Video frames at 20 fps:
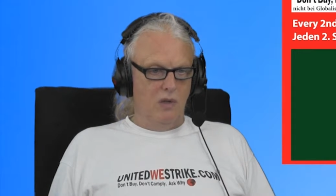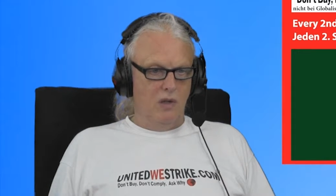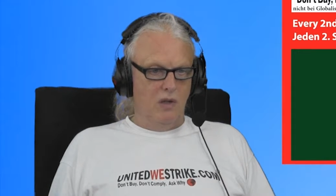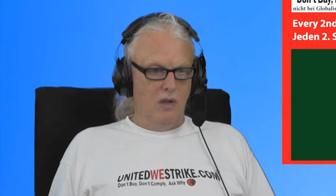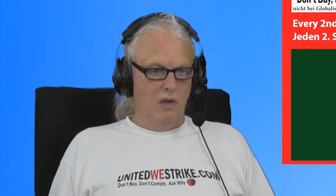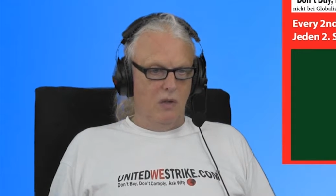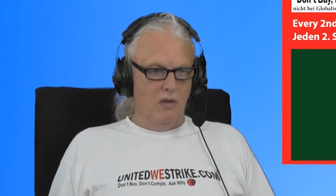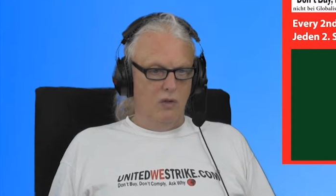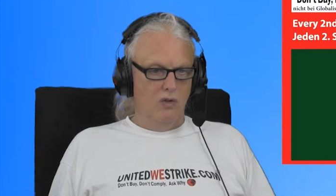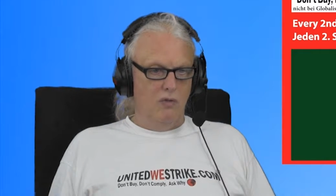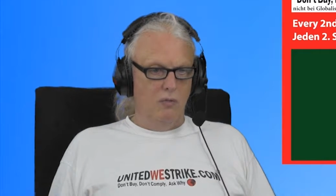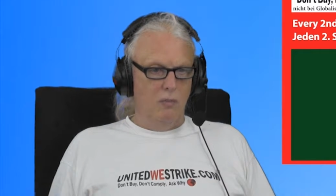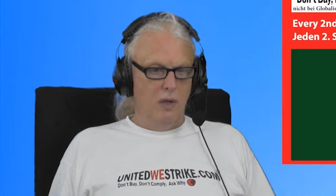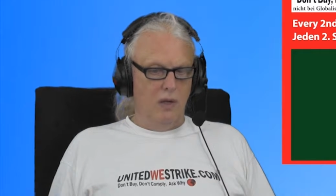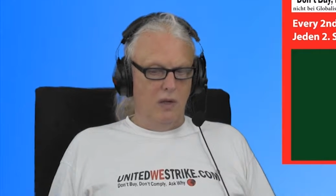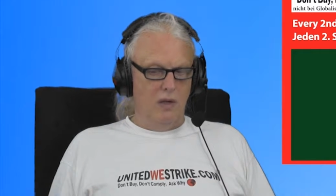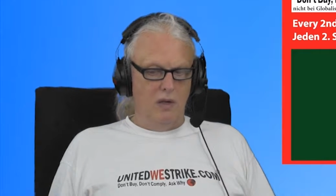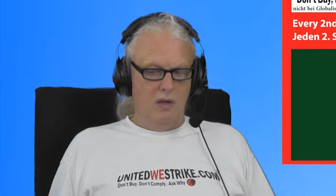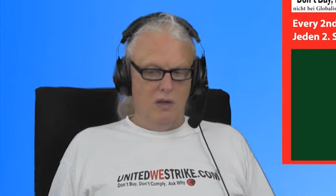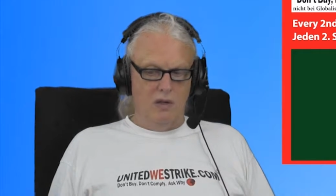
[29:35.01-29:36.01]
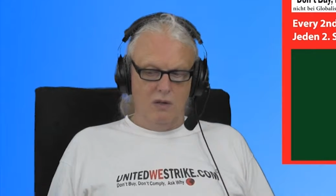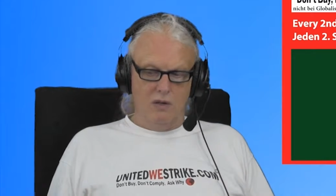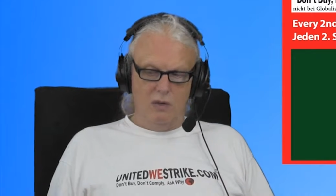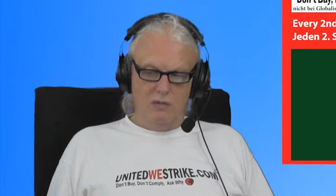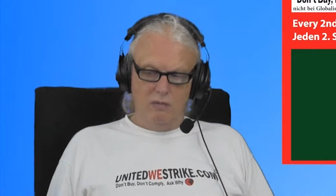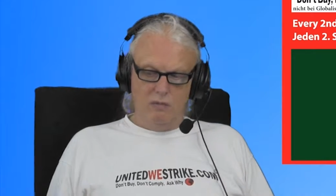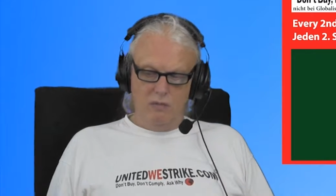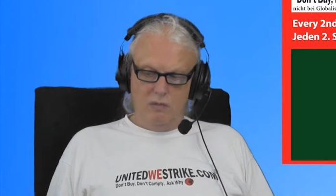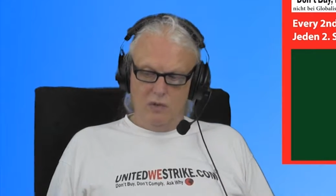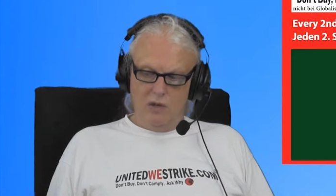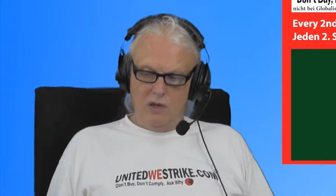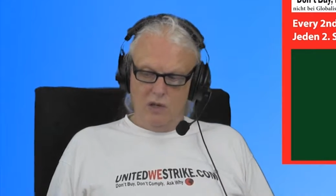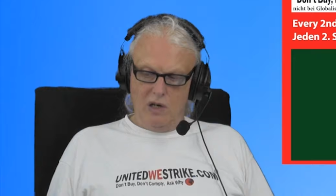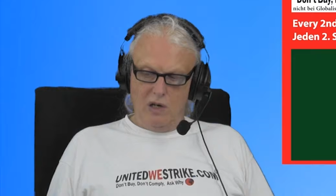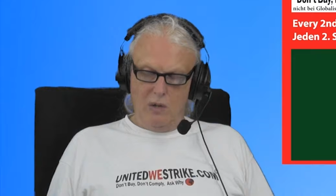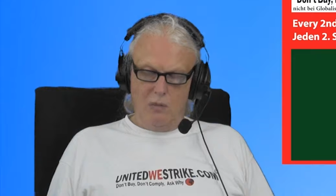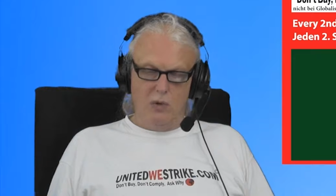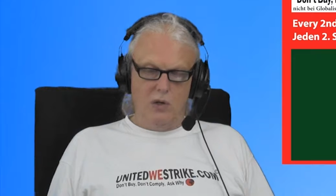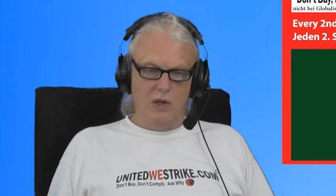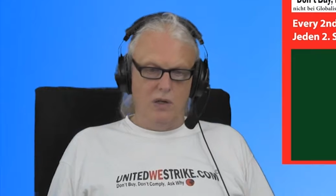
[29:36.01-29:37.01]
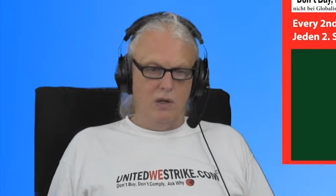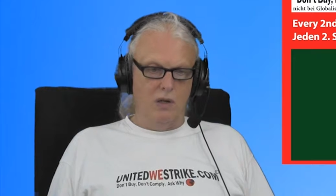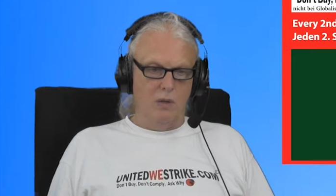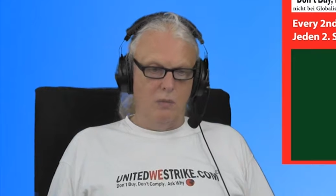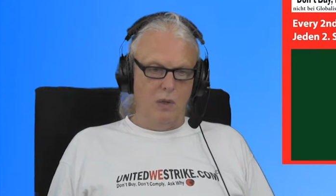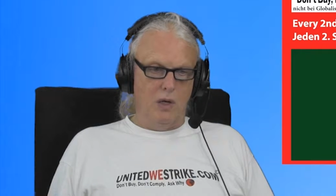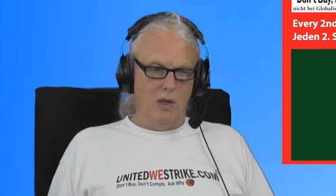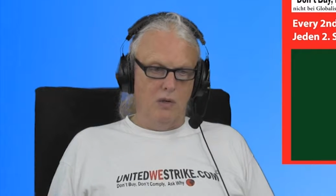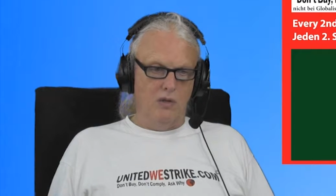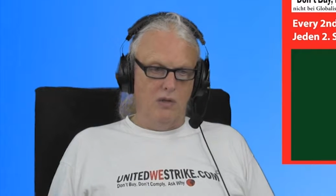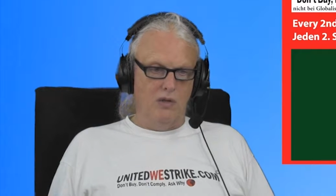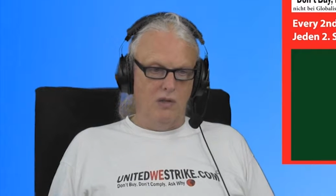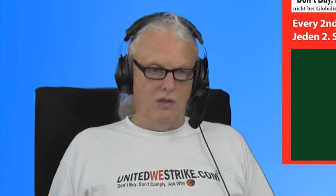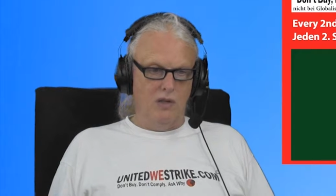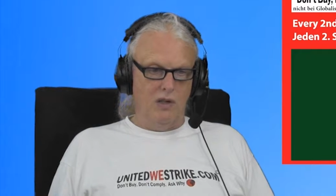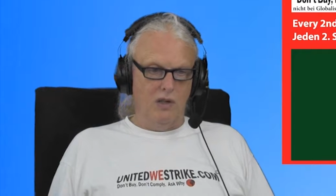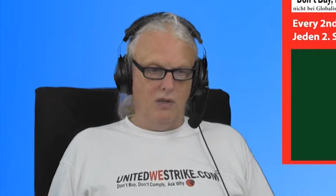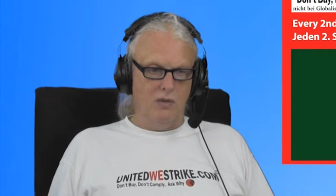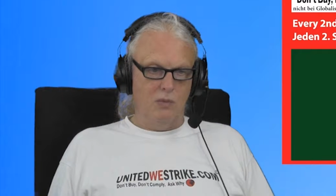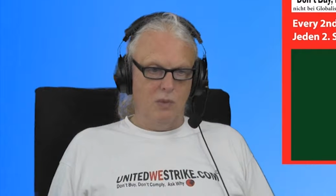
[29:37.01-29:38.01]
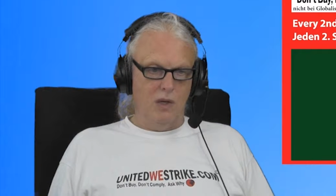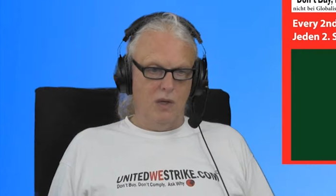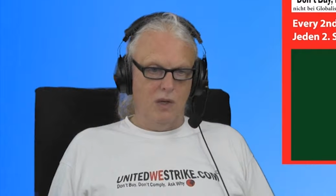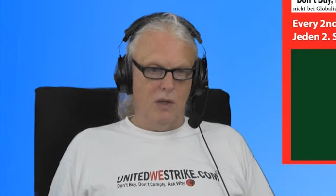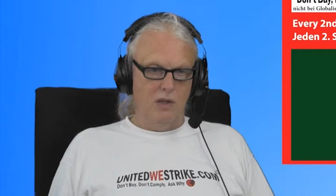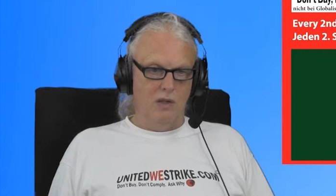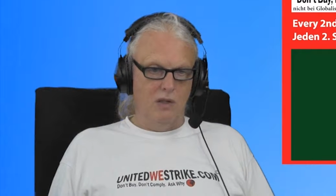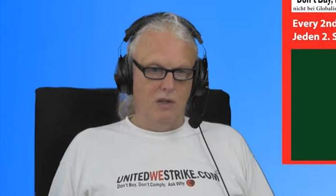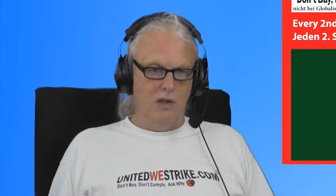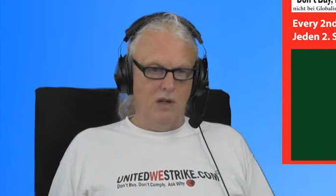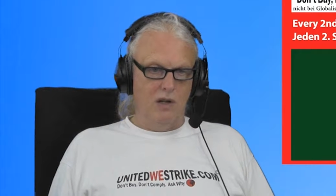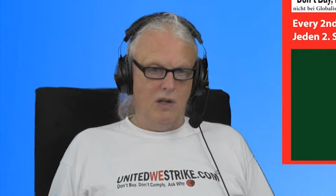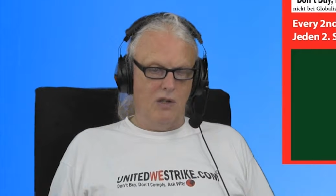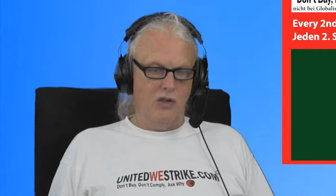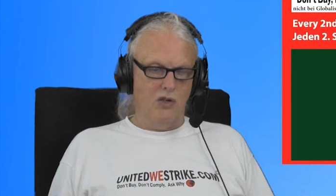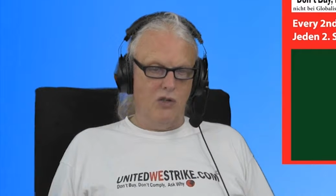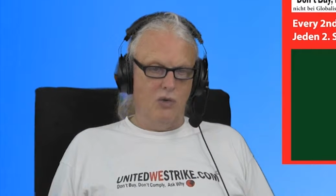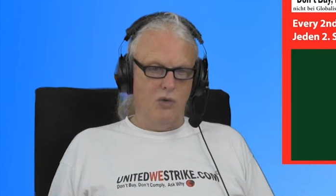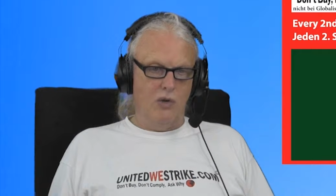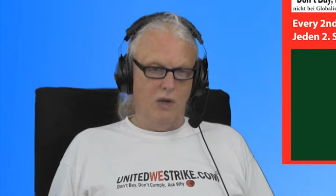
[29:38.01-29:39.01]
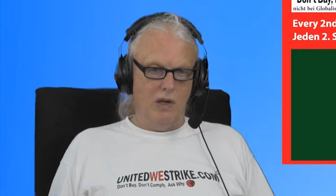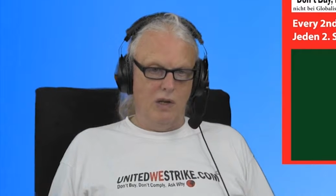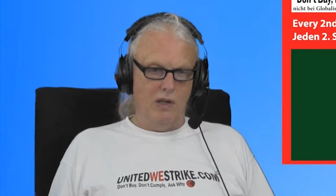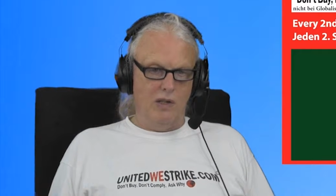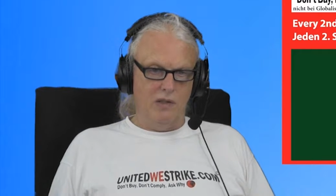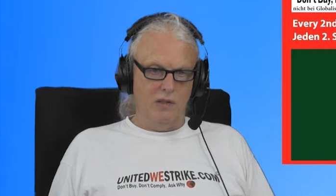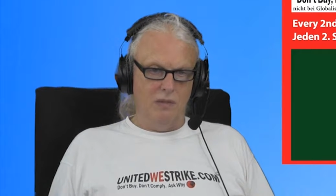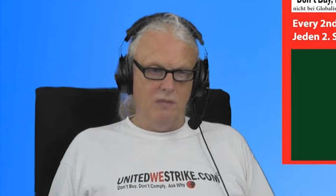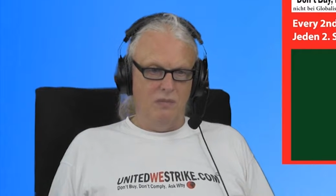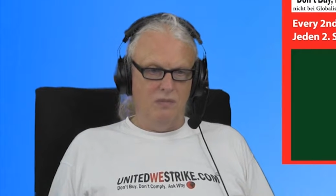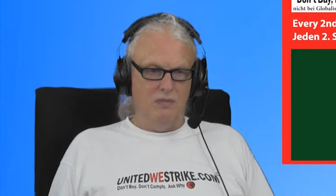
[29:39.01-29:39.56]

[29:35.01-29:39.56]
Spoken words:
You've been elaborating about this as well in the last show, I guess.